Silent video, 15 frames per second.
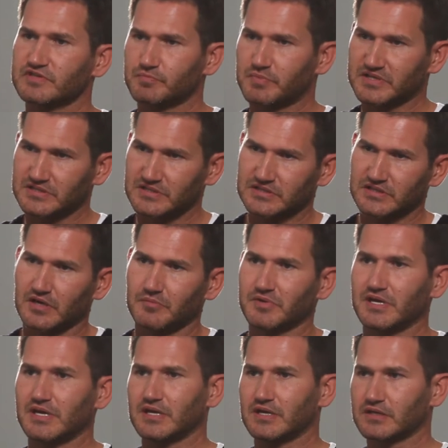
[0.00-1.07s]
business
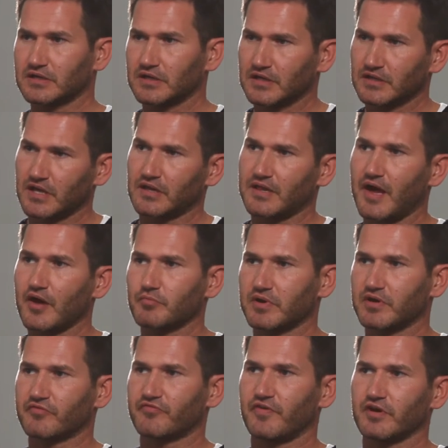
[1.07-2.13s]
coming in that allowed me
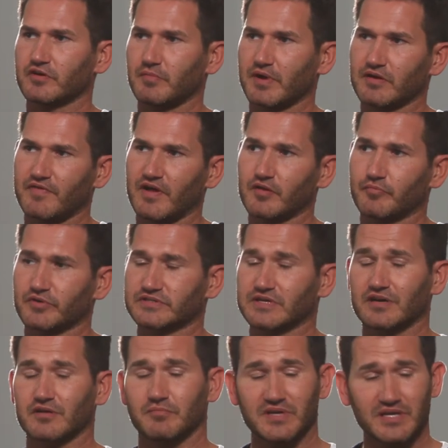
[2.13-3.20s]
to fund my developers.
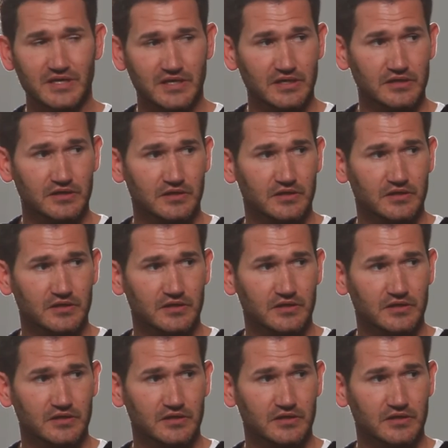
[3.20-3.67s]
Now to me,